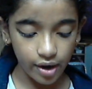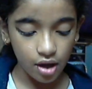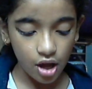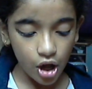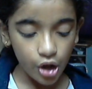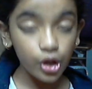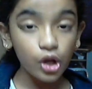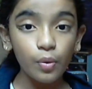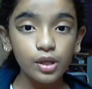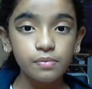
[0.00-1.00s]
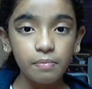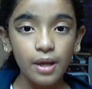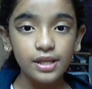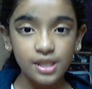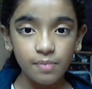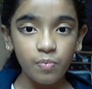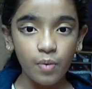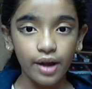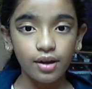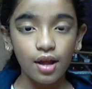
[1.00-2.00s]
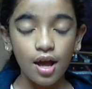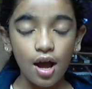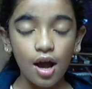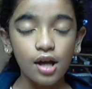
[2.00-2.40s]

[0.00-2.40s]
one. You know what's mean by tip one?